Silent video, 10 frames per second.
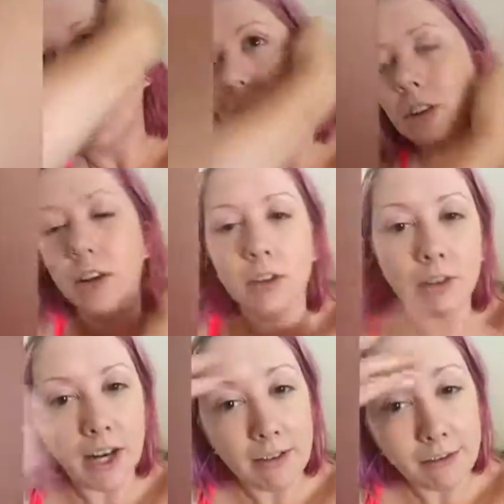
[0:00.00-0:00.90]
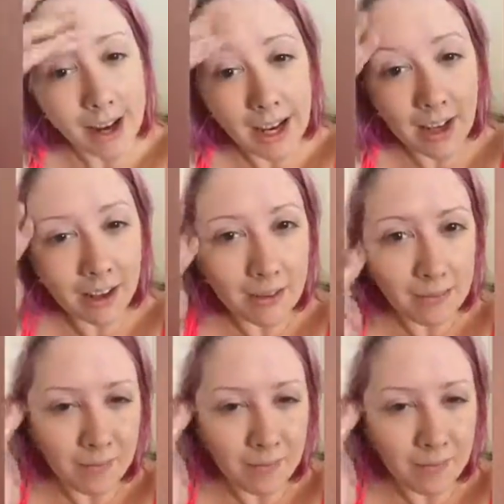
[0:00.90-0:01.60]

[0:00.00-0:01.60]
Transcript: I'd look really fake